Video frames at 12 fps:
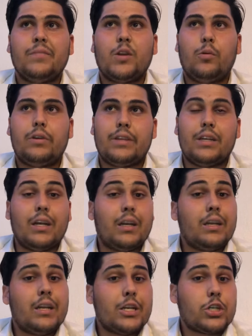with an
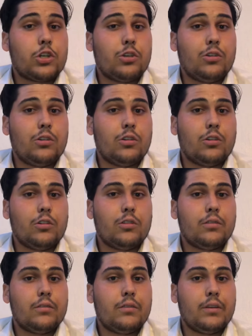initial
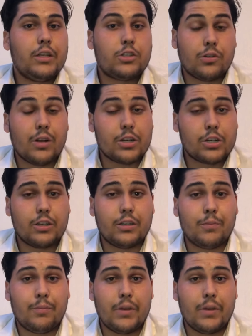introduction